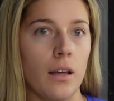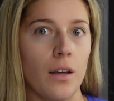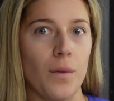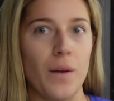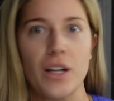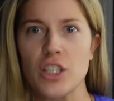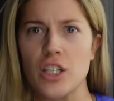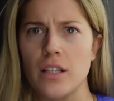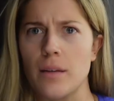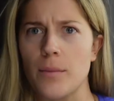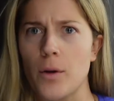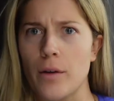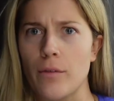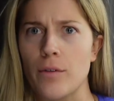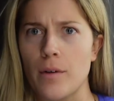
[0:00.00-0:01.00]
we actually ended up
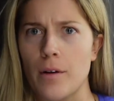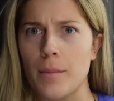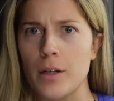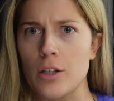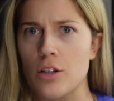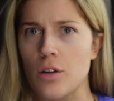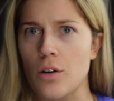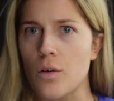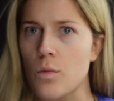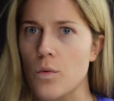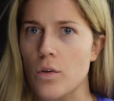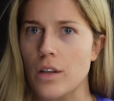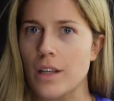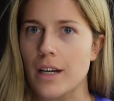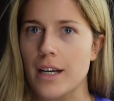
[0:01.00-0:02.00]
going for a much longer
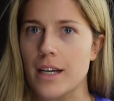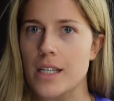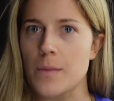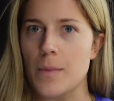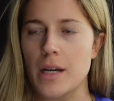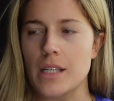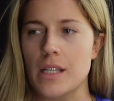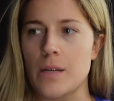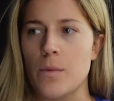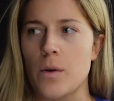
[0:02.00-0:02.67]
walk than I expected.